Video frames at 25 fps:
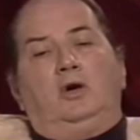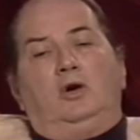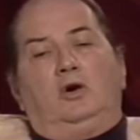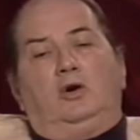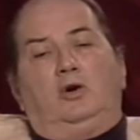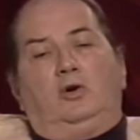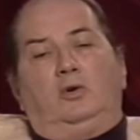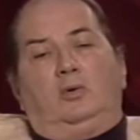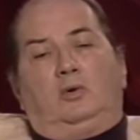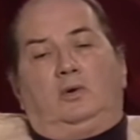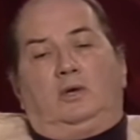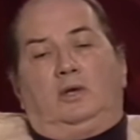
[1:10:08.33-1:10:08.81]

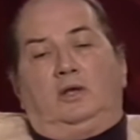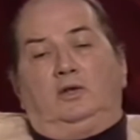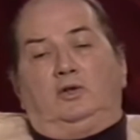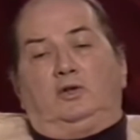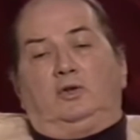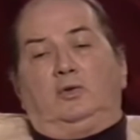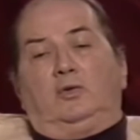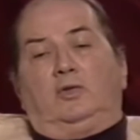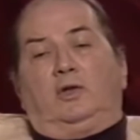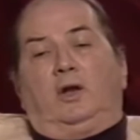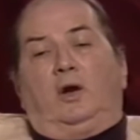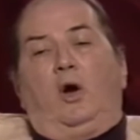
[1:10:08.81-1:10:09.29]
who can
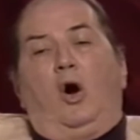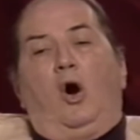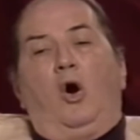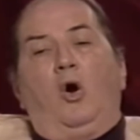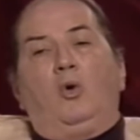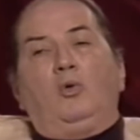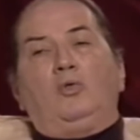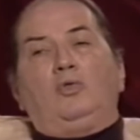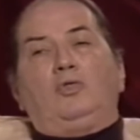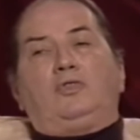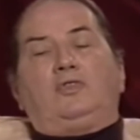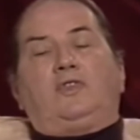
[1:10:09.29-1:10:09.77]
do their
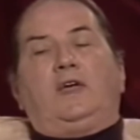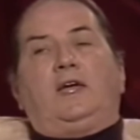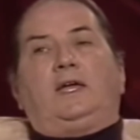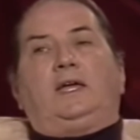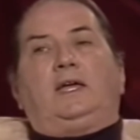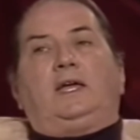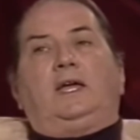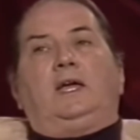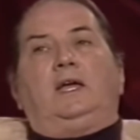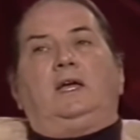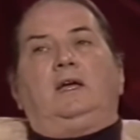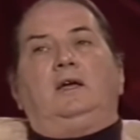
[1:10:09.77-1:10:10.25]
own
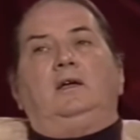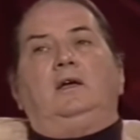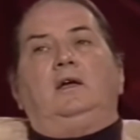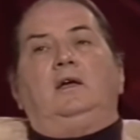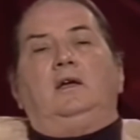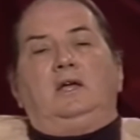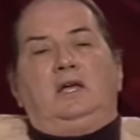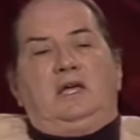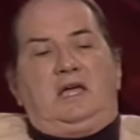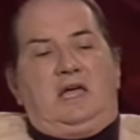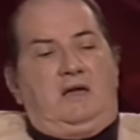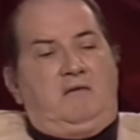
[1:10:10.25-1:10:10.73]
thinking,
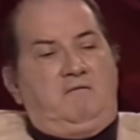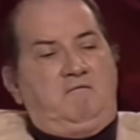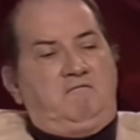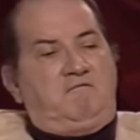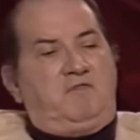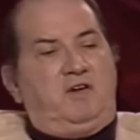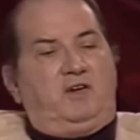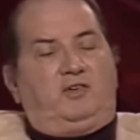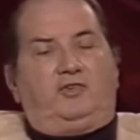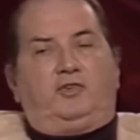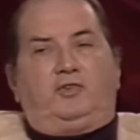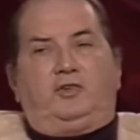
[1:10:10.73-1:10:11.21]

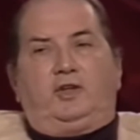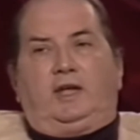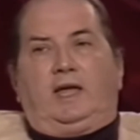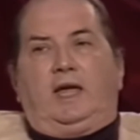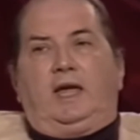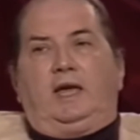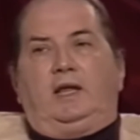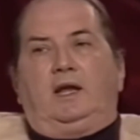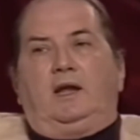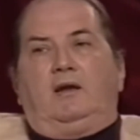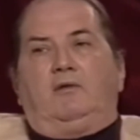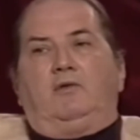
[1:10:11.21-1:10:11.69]

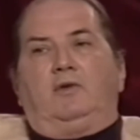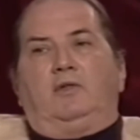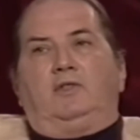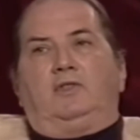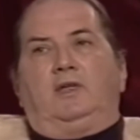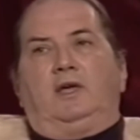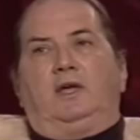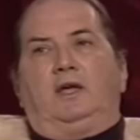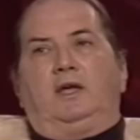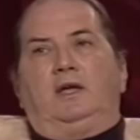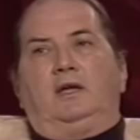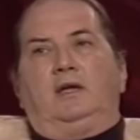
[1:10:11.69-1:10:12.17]
investigate
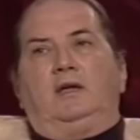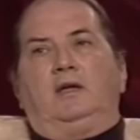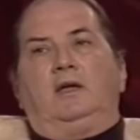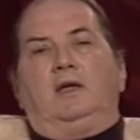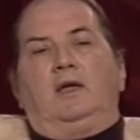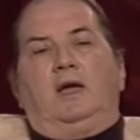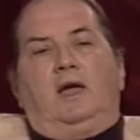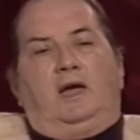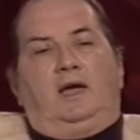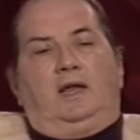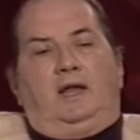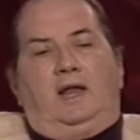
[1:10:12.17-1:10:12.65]
everything,
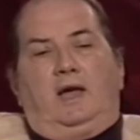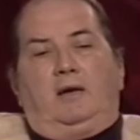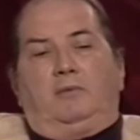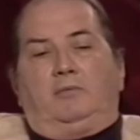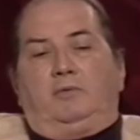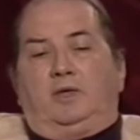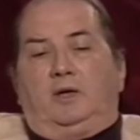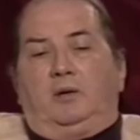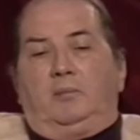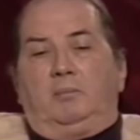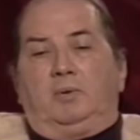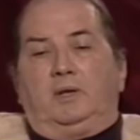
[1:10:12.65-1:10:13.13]
and have
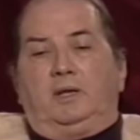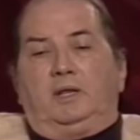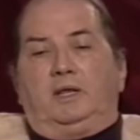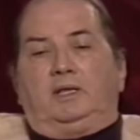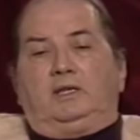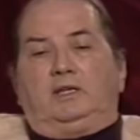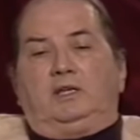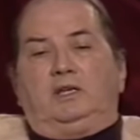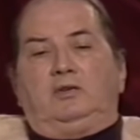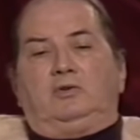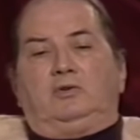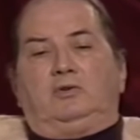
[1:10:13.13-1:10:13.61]
the
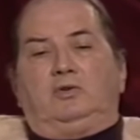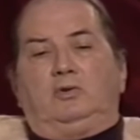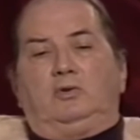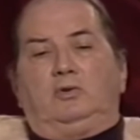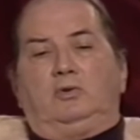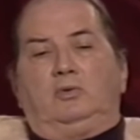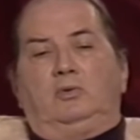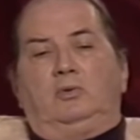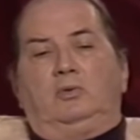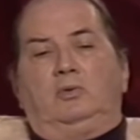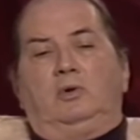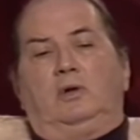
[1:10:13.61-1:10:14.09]
ability
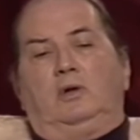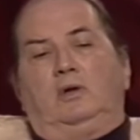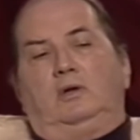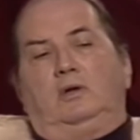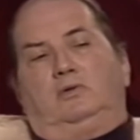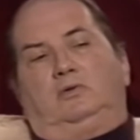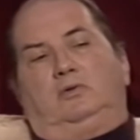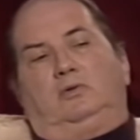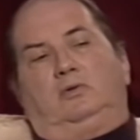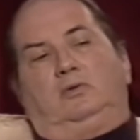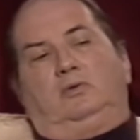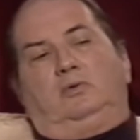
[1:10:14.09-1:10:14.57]
to
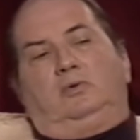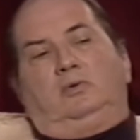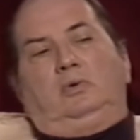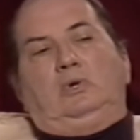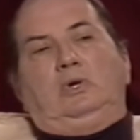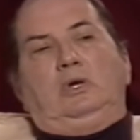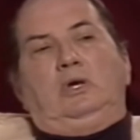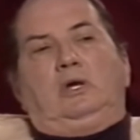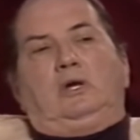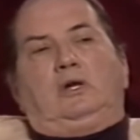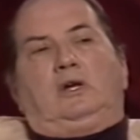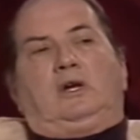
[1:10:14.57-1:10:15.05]

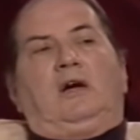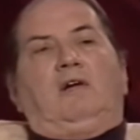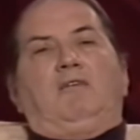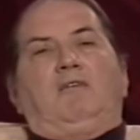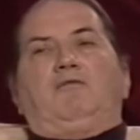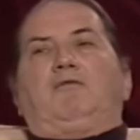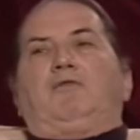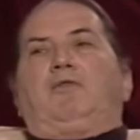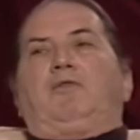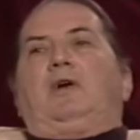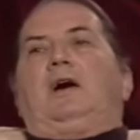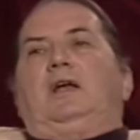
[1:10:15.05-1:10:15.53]

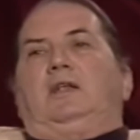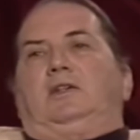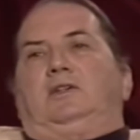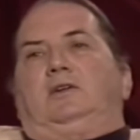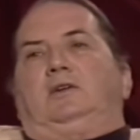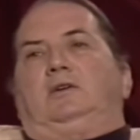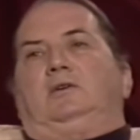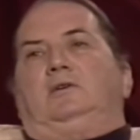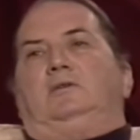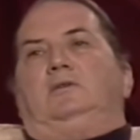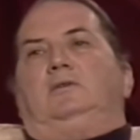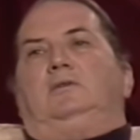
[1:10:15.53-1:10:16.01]
confront
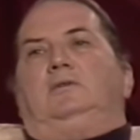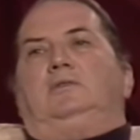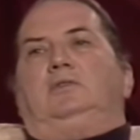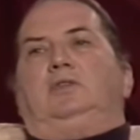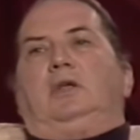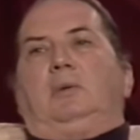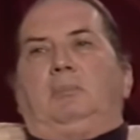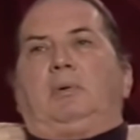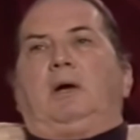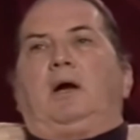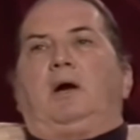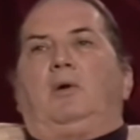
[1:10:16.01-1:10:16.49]

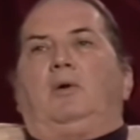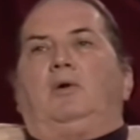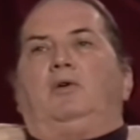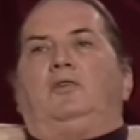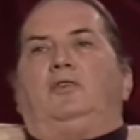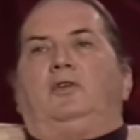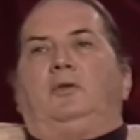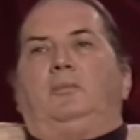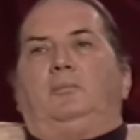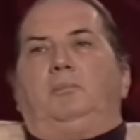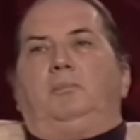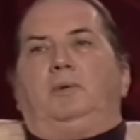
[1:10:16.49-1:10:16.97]
the
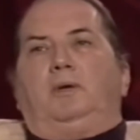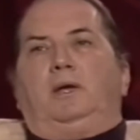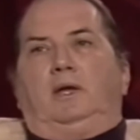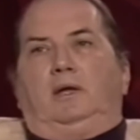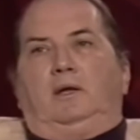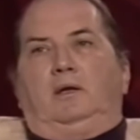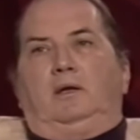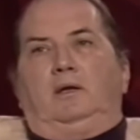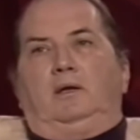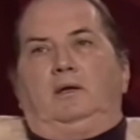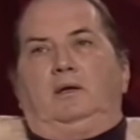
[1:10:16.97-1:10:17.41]
powers that be.